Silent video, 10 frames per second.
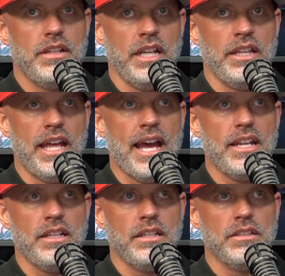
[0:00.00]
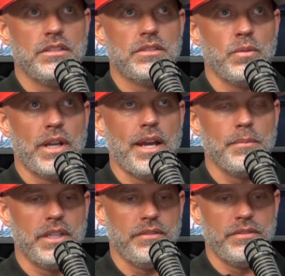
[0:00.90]
And that is what I
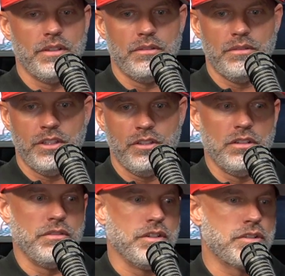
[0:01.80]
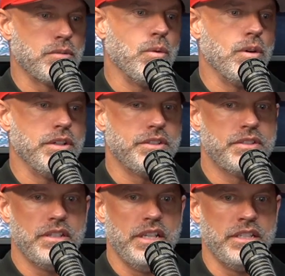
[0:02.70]
believe the universe
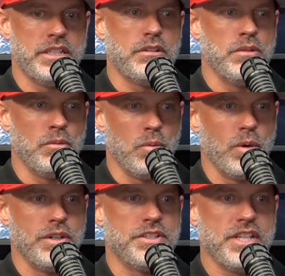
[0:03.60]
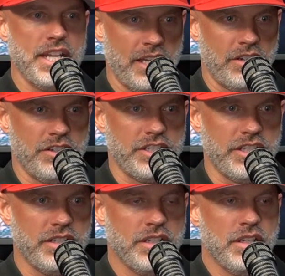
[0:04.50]
rewards, is it rewards energy.